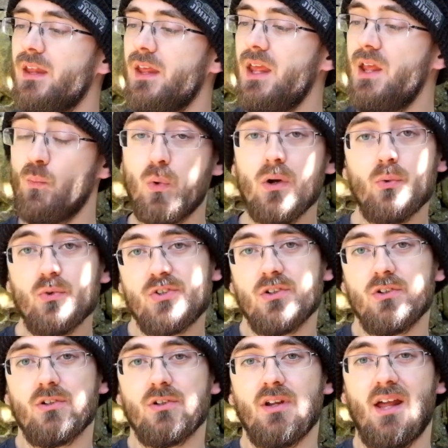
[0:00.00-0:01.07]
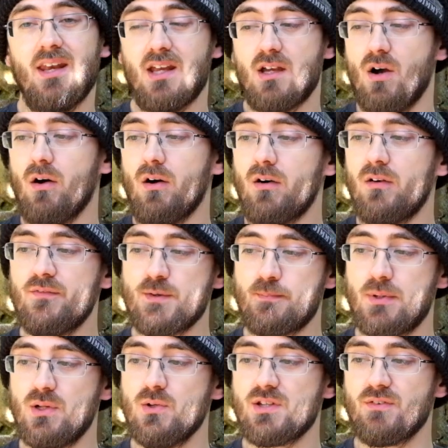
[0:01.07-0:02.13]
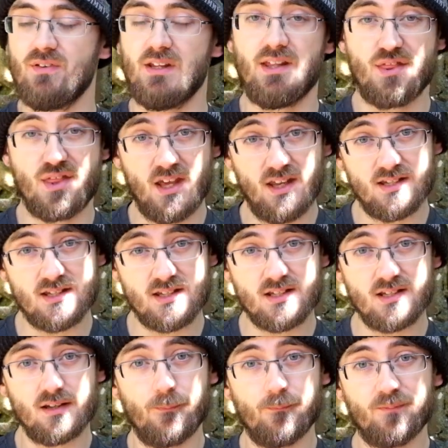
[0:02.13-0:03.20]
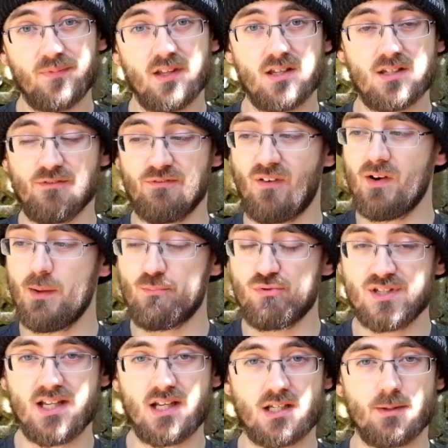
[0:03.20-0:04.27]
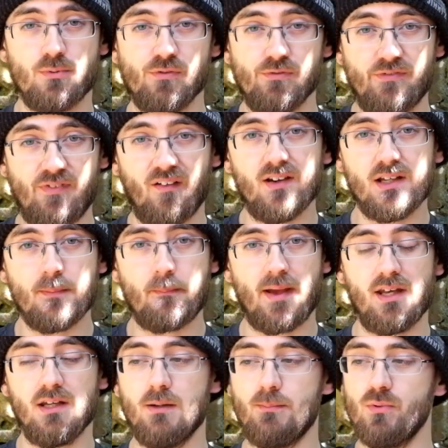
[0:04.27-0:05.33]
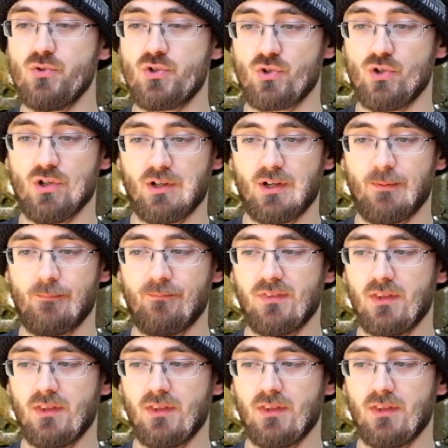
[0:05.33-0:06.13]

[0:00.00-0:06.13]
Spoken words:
it will turn and it carves beautifully. This is a very predictable, very dependable truck.